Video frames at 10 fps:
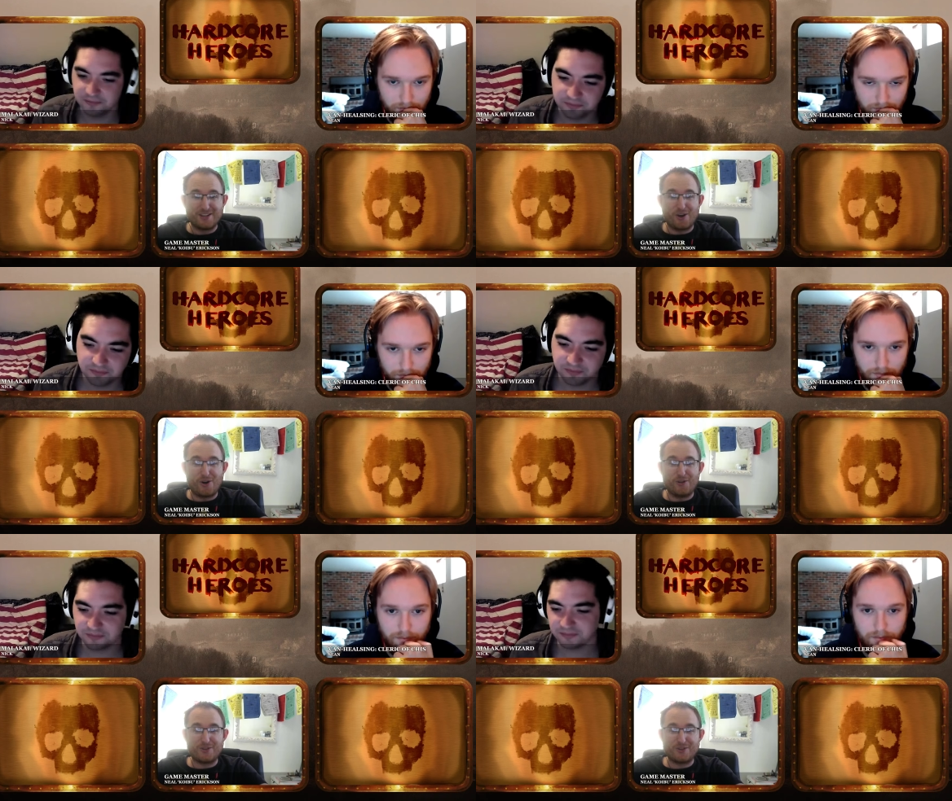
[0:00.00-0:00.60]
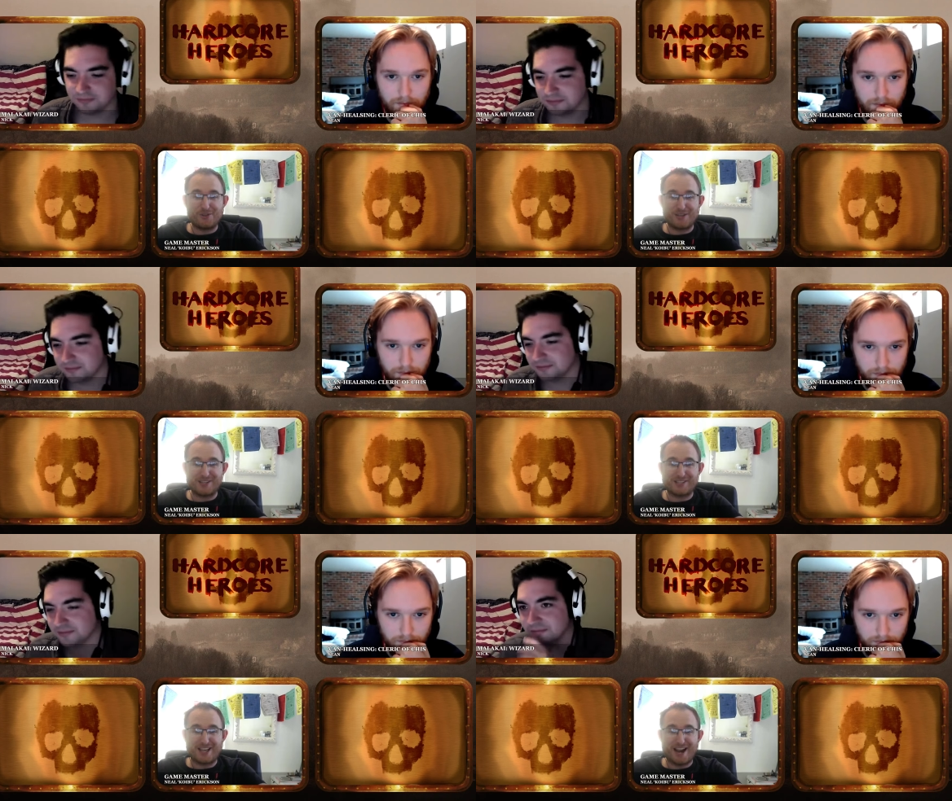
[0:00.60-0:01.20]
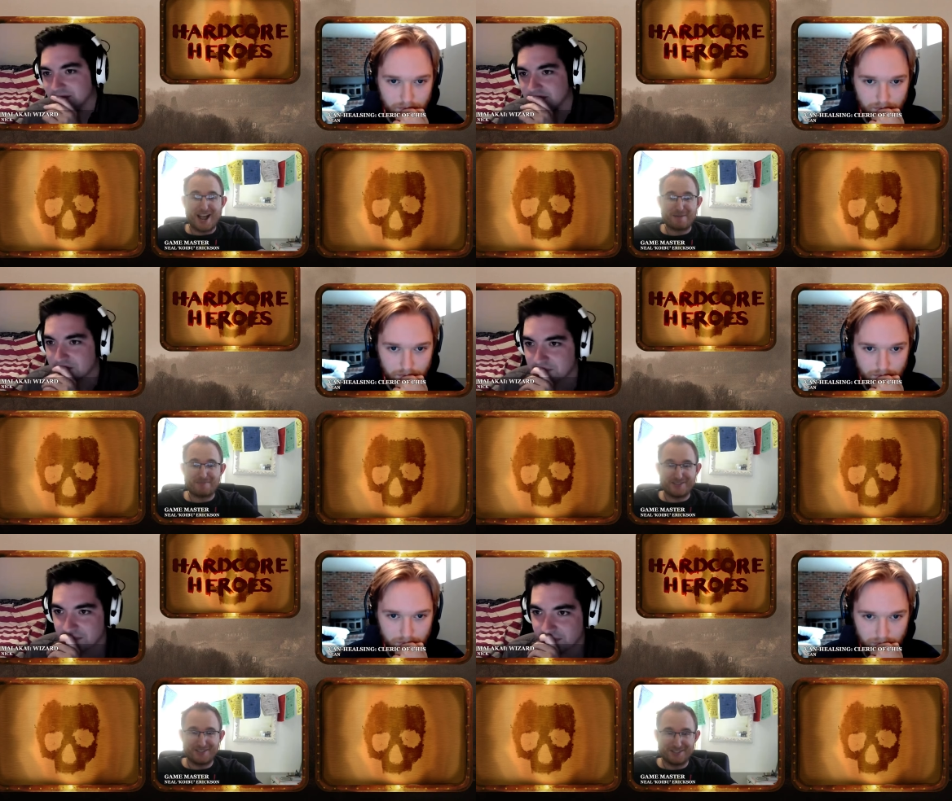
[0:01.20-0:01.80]
Speaker 1: all the things that
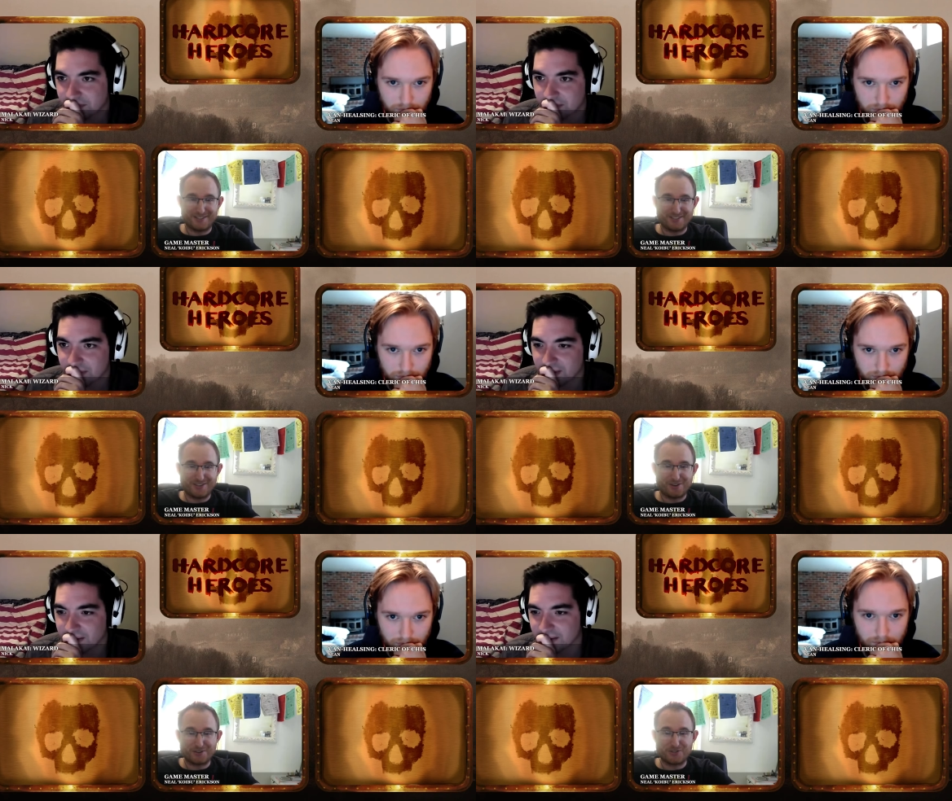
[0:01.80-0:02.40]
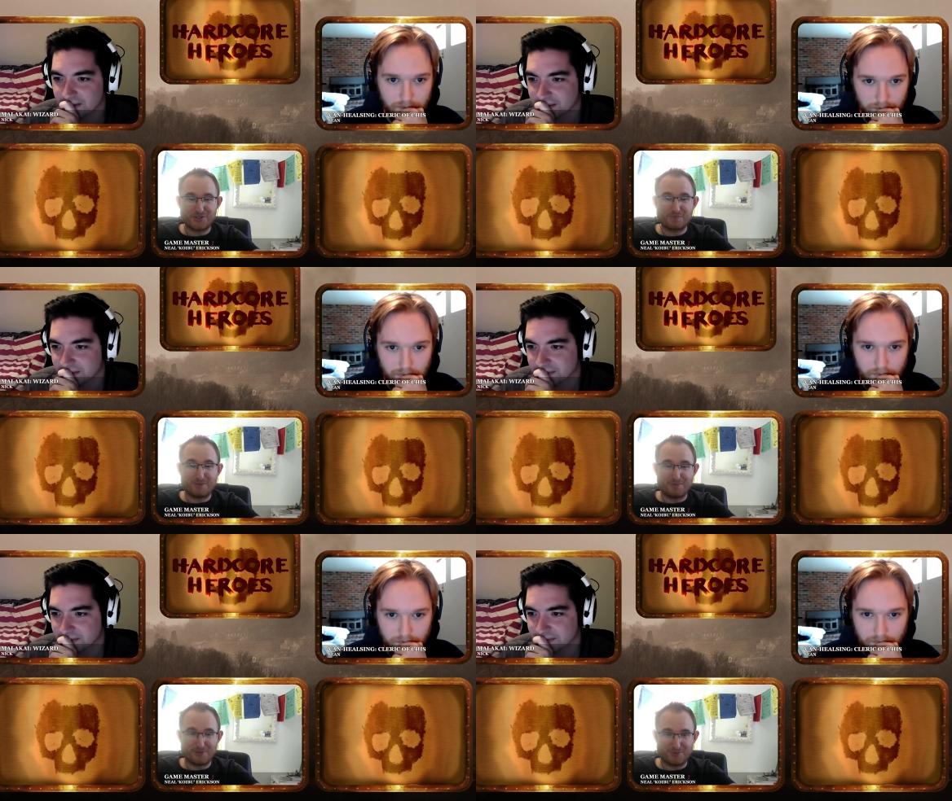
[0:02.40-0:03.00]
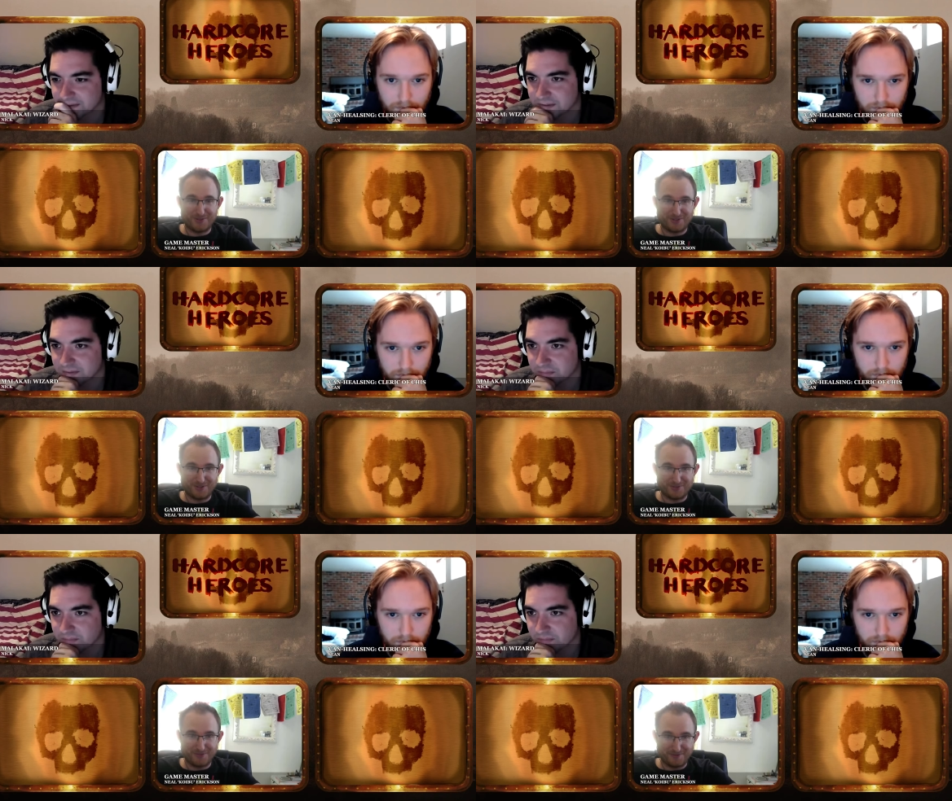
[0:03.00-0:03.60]
happened are just split between the
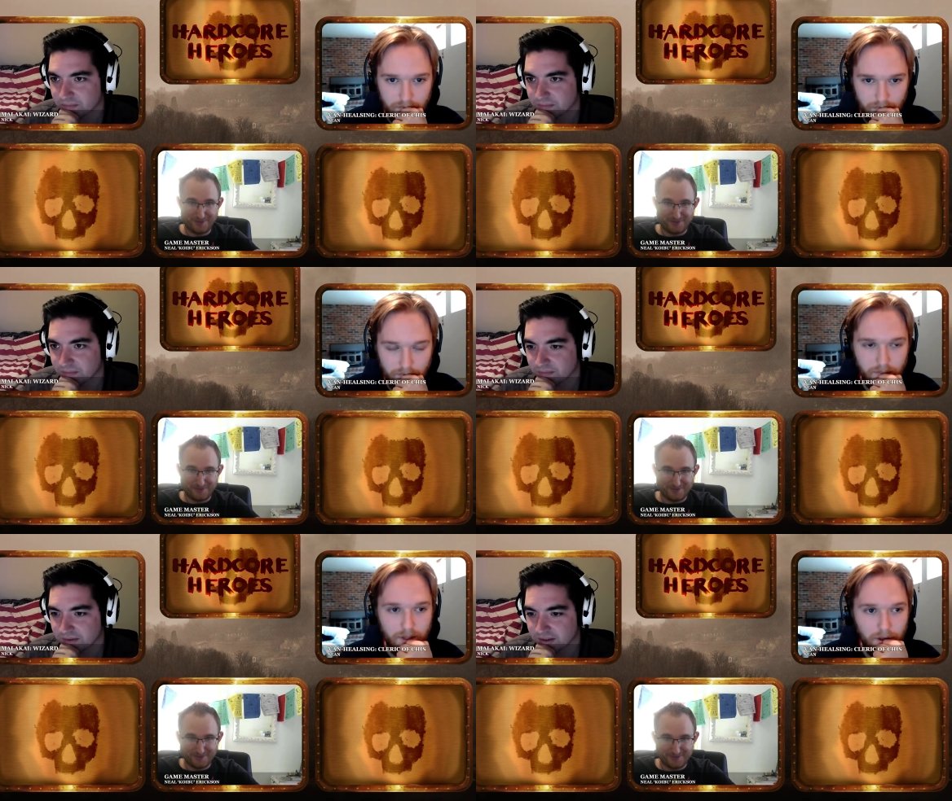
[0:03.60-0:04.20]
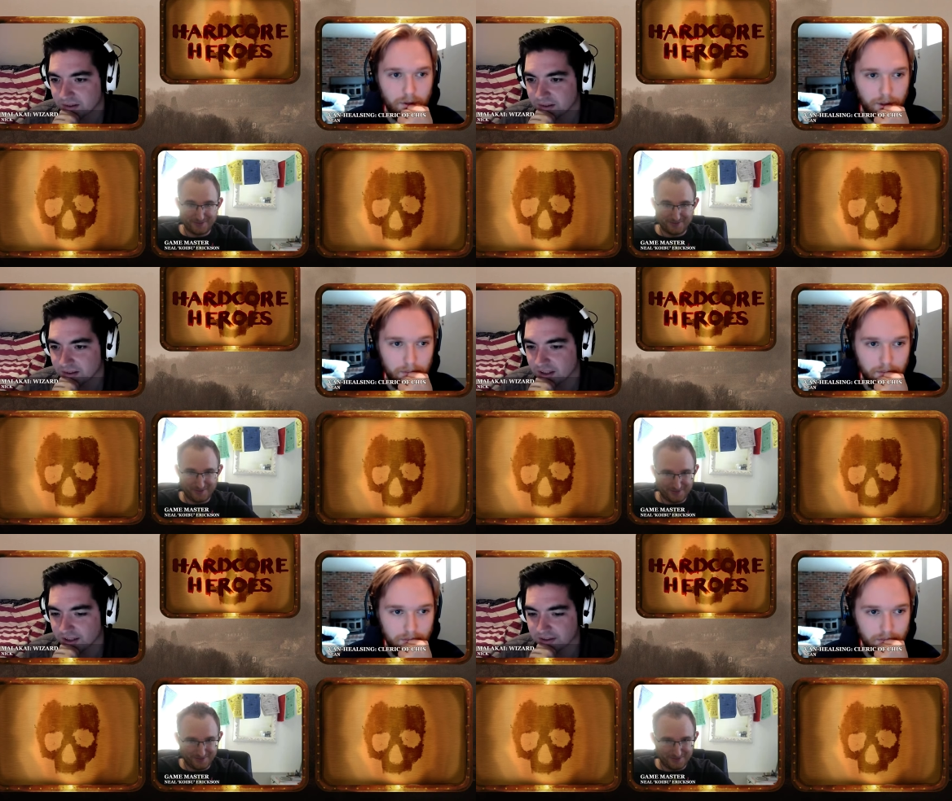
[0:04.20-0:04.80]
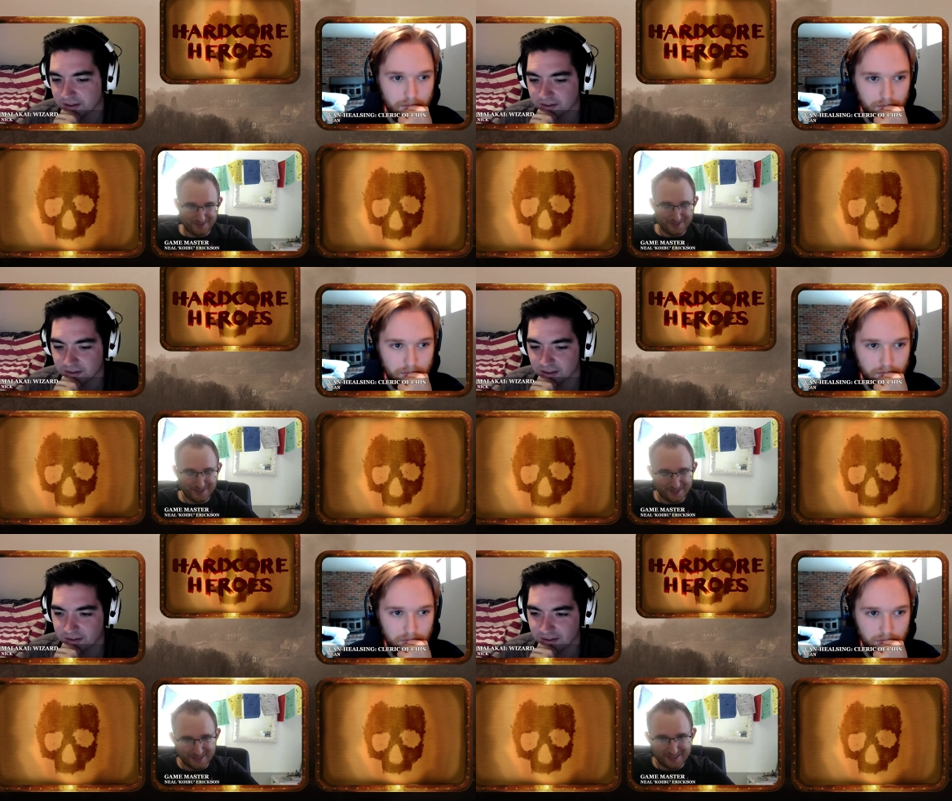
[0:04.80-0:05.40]
two of you.
Speaker 2: Okay. Nice.
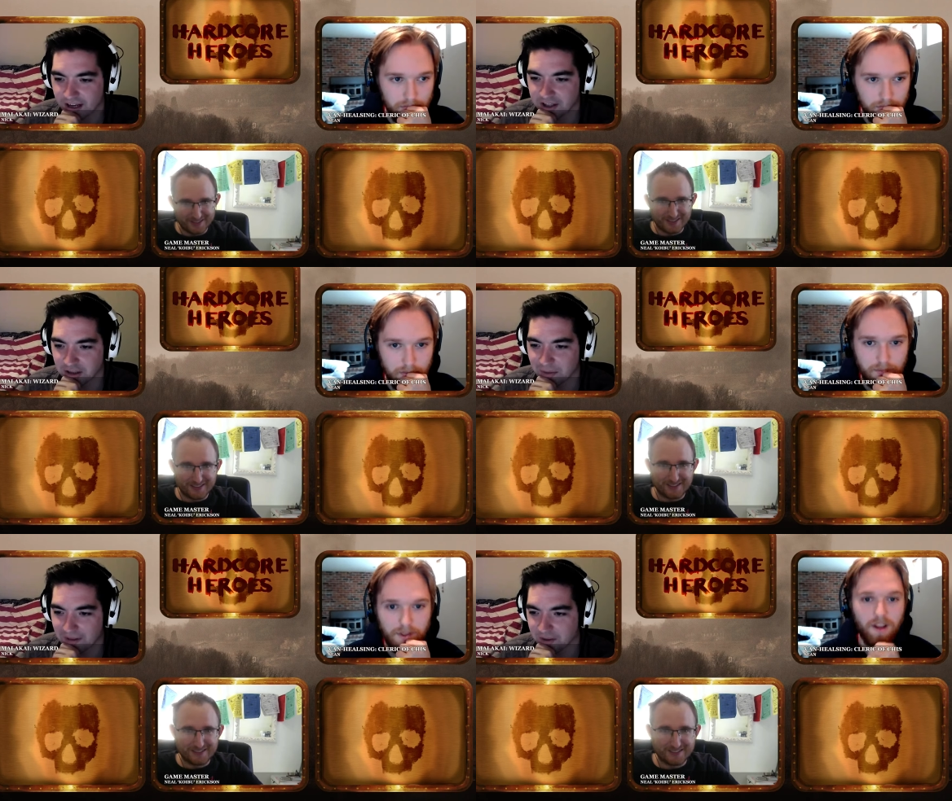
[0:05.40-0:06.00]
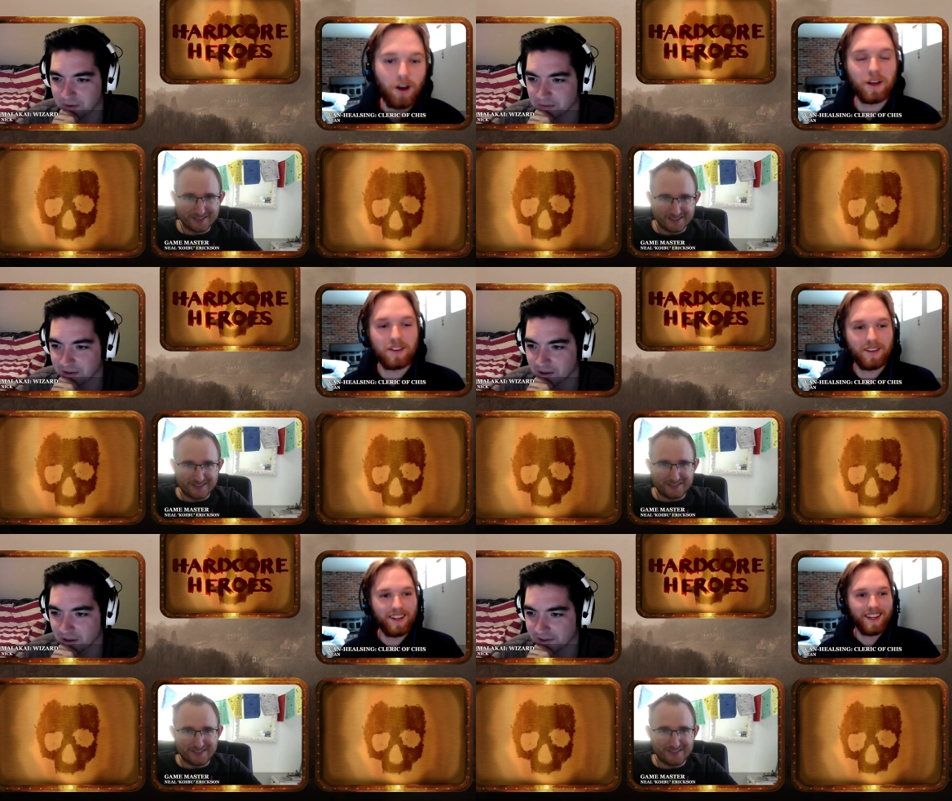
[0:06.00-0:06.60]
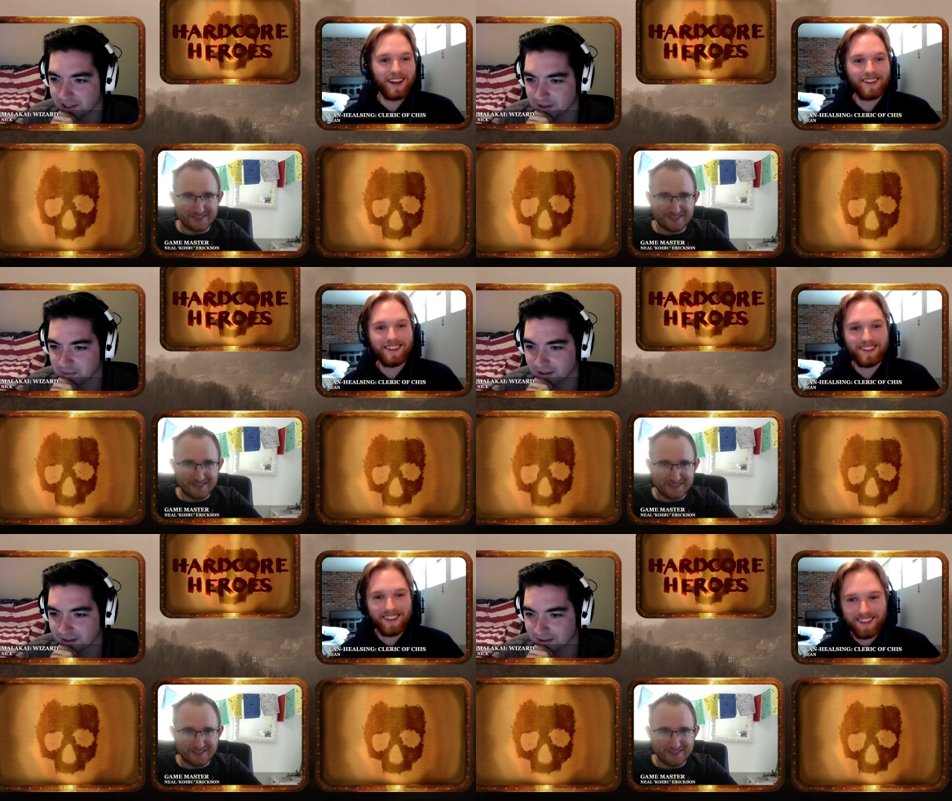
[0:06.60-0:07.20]
Okay. I actually meant that we oh, split I, all yeah. XP,
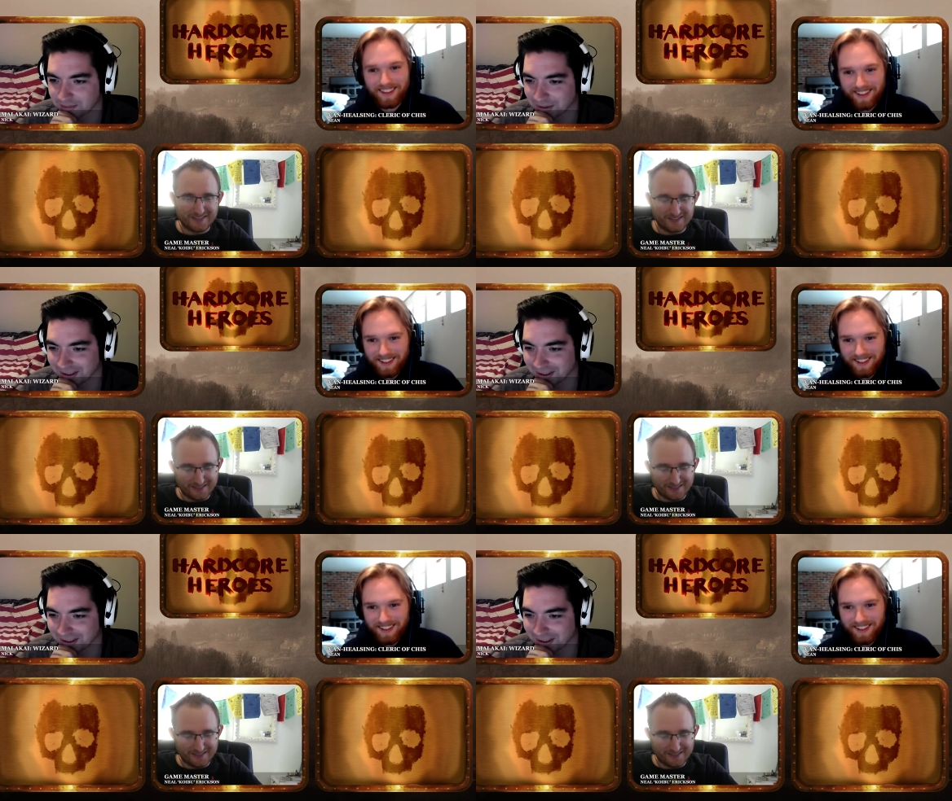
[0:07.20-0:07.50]
but